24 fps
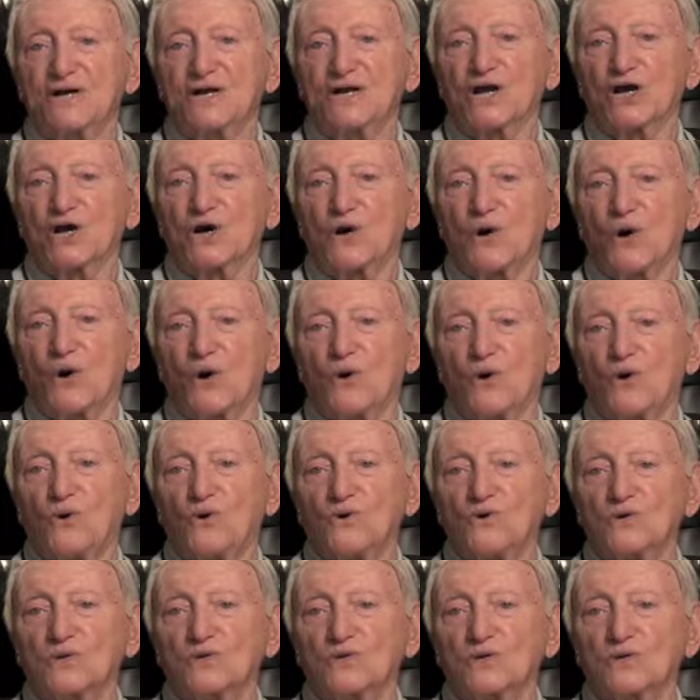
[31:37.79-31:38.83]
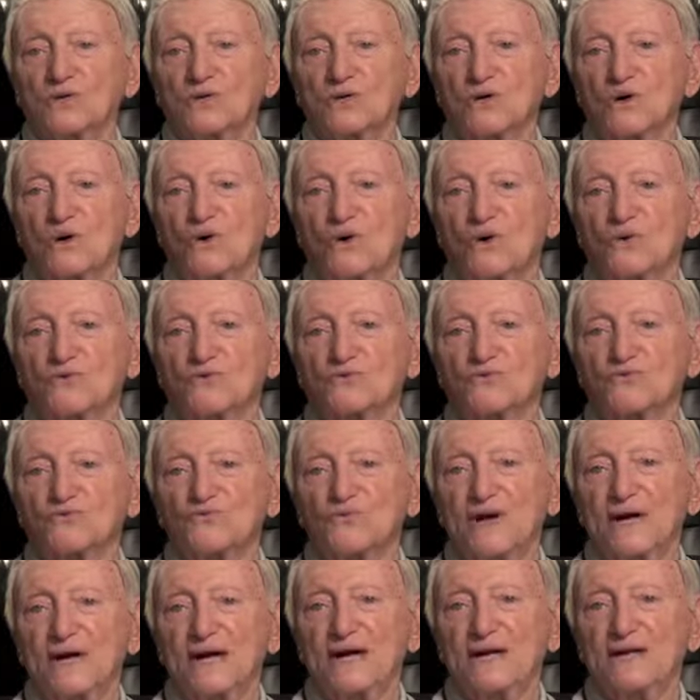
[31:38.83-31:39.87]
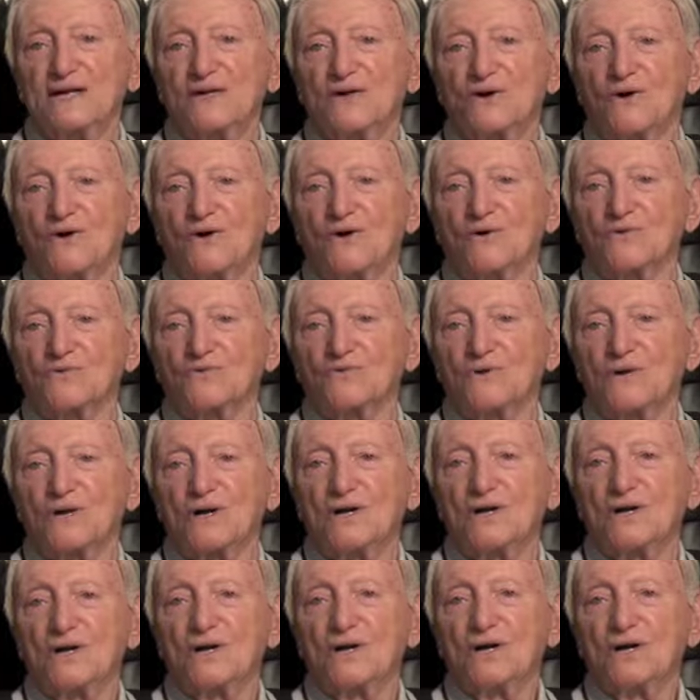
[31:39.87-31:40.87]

in a cold, cold rain or